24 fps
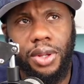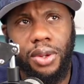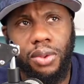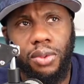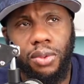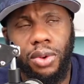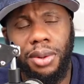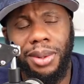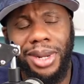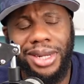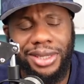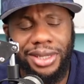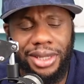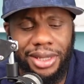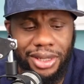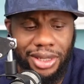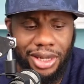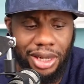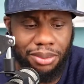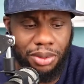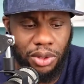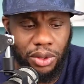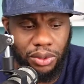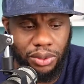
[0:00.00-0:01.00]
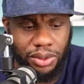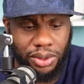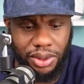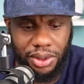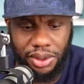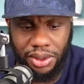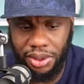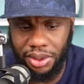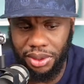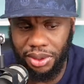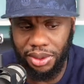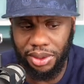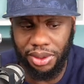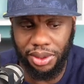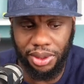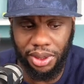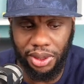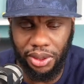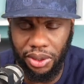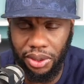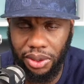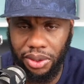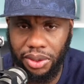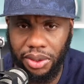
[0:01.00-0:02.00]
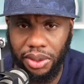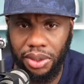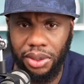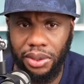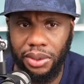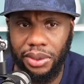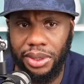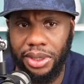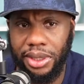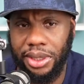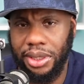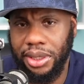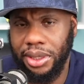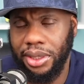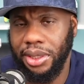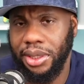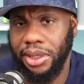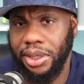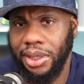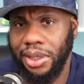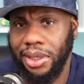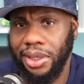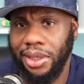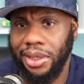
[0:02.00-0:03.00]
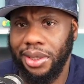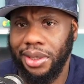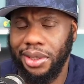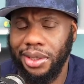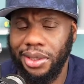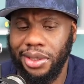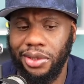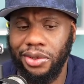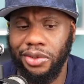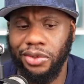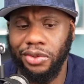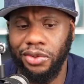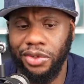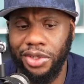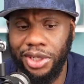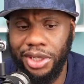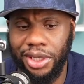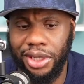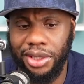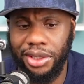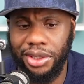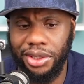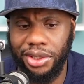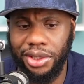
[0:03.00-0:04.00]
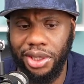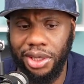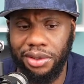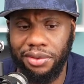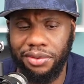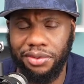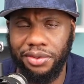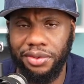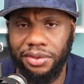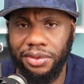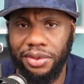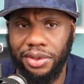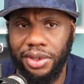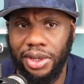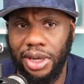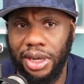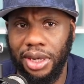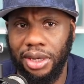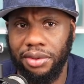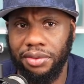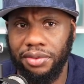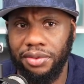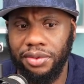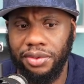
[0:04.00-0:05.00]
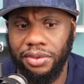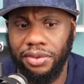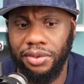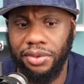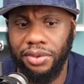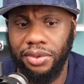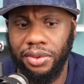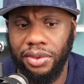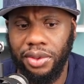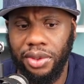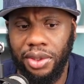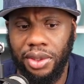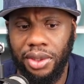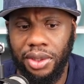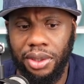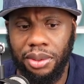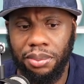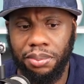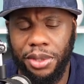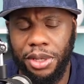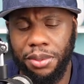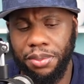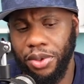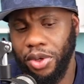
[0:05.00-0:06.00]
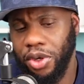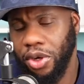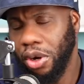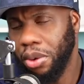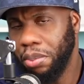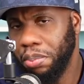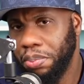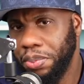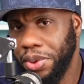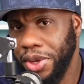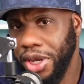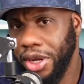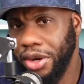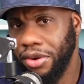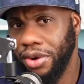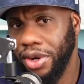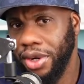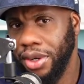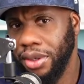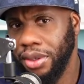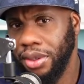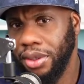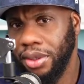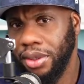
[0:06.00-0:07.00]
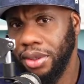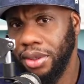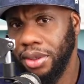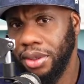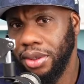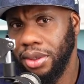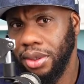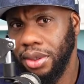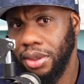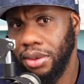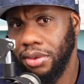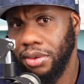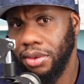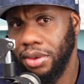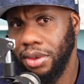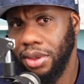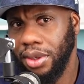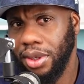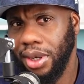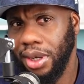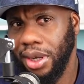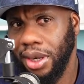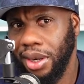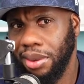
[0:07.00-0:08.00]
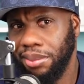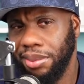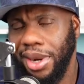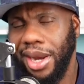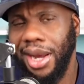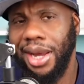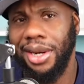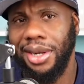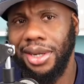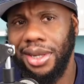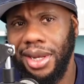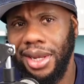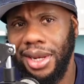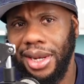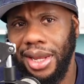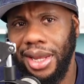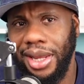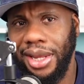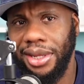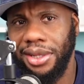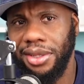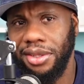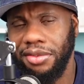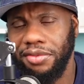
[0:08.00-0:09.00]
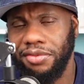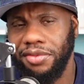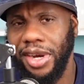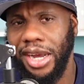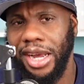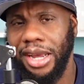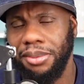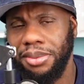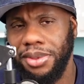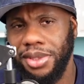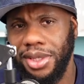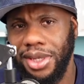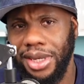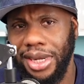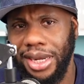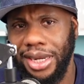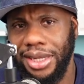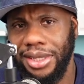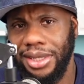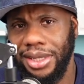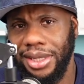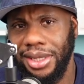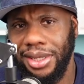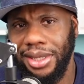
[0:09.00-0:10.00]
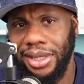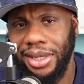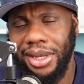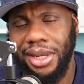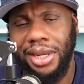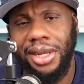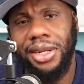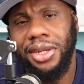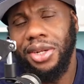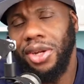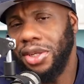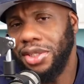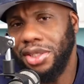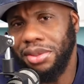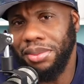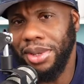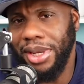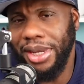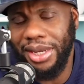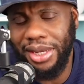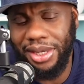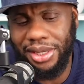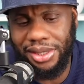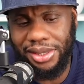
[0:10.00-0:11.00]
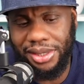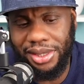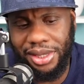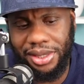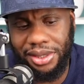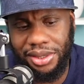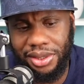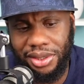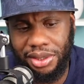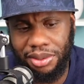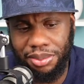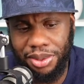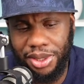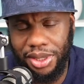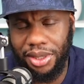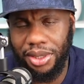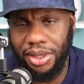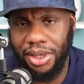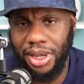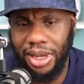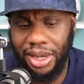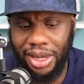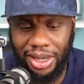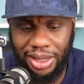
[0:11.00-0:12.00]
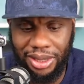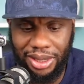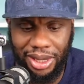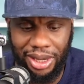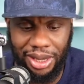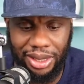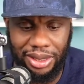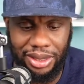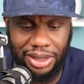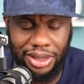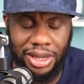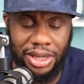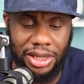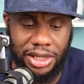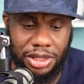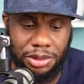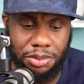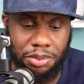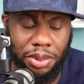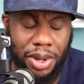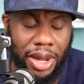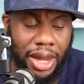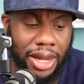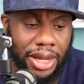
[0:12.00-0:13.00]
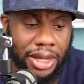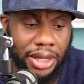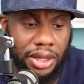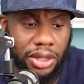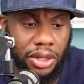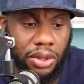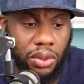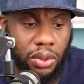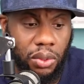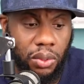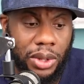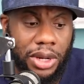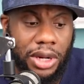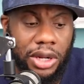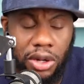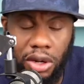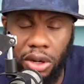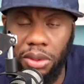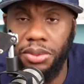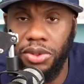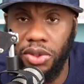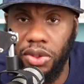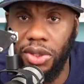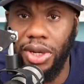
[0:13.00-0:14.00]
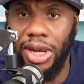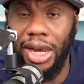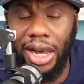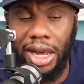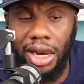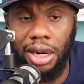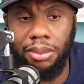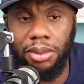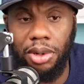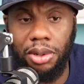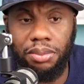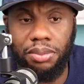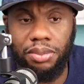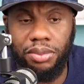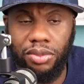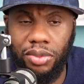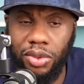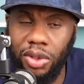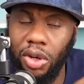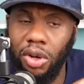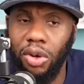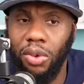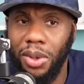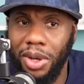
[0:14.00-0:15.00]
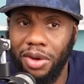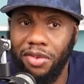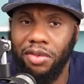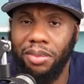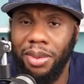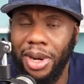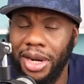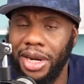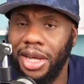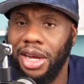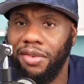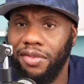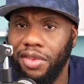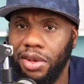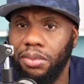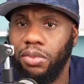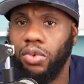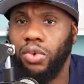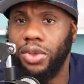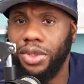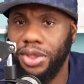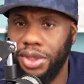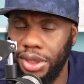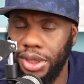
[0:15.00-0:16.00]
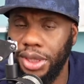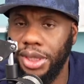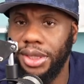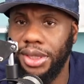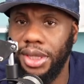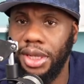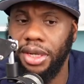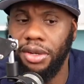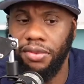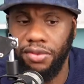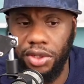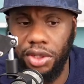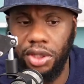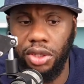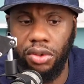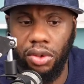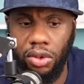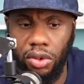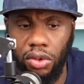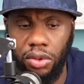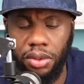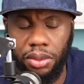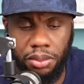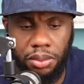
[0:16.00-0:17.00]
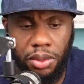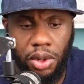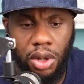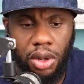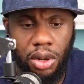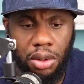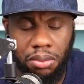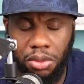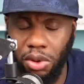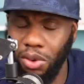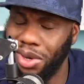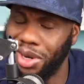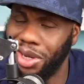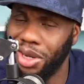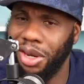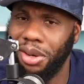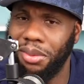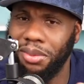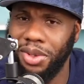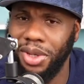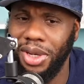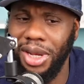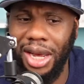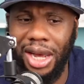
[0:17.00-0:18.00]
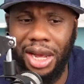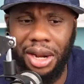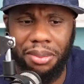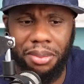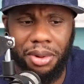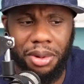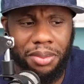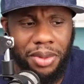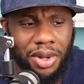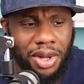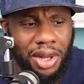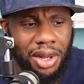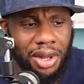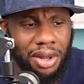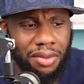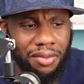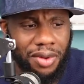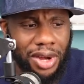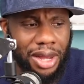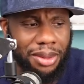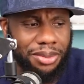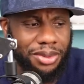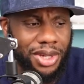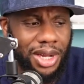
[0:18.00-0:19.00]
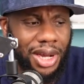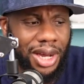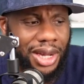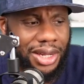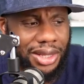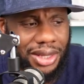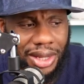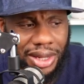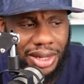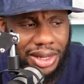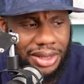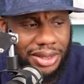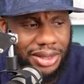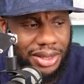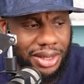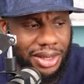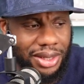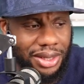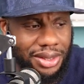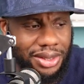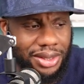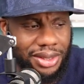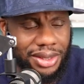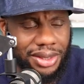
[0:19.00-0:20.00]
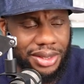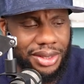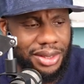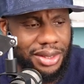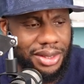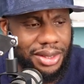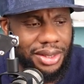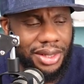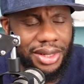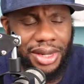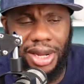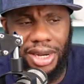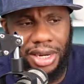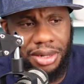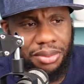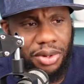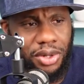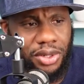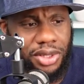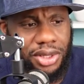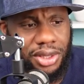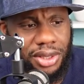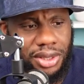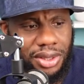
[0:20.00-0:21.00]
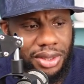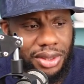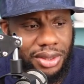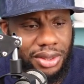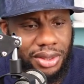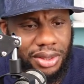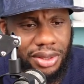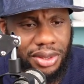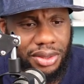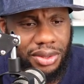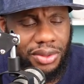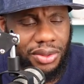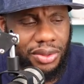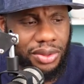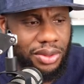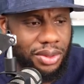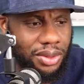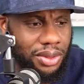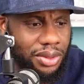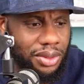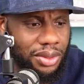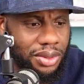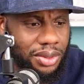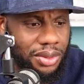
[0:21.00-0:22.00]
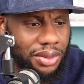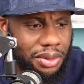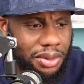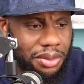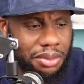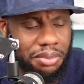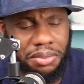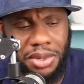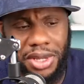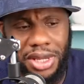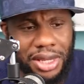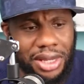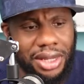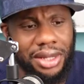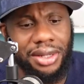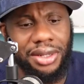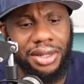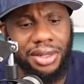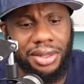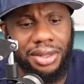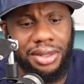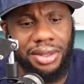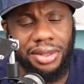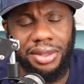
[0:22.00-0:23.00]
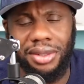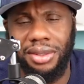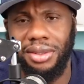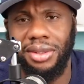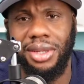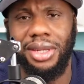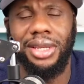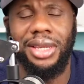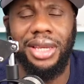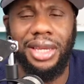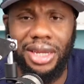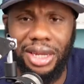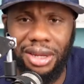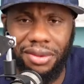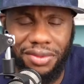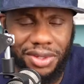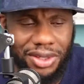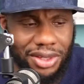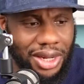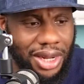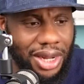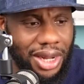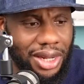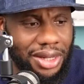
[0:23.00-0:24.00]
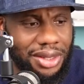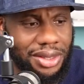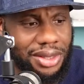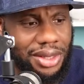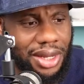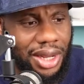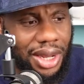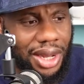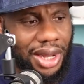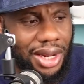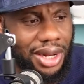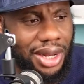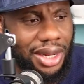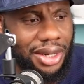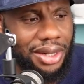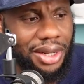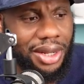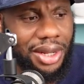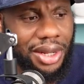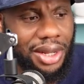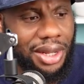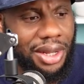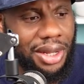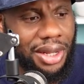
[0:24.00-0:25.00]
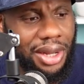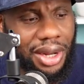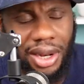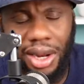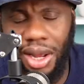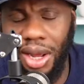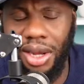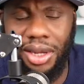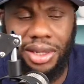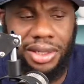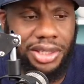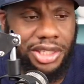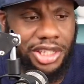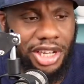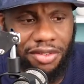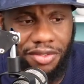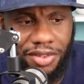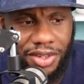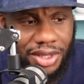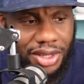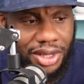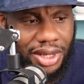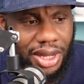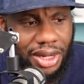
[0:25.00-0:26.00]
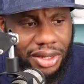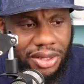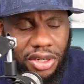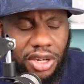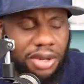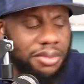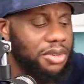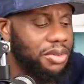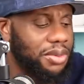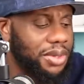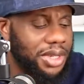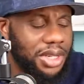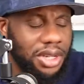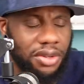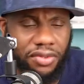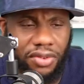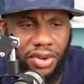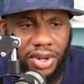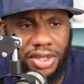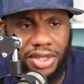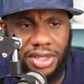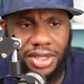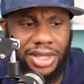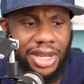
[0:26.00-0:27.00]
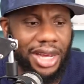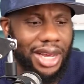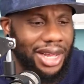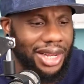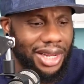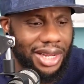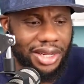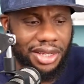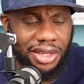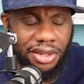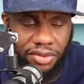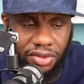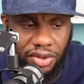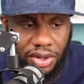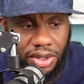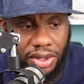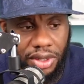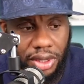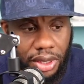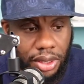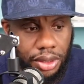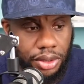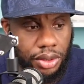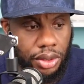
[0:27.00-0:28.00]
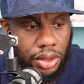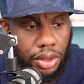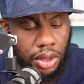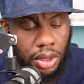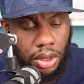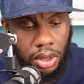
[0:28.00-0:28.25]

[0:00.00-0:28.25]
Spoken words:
When I think about, you know, the range of people comparing Alkaline to Vybz Kartel doesn't make any sense to me at this point when it comes to the album. You know, everybody have their own taste and everything all of them. But when it comes to the album, Vybz Kartel is synonymous to being the king of the dance hall and longevity and coming with different style and different things.